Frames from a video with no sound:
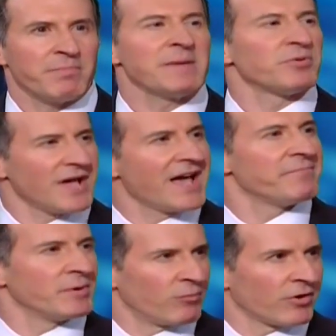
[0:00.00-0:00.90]
people
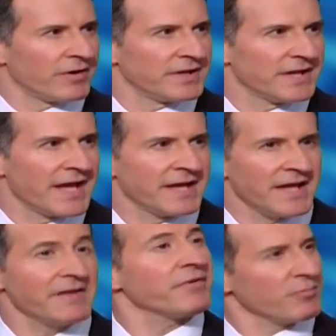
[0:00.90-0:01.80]
have been worried,
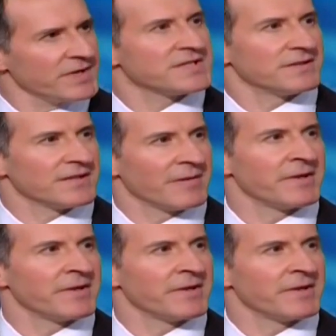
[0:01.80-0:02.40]
and, and for reason.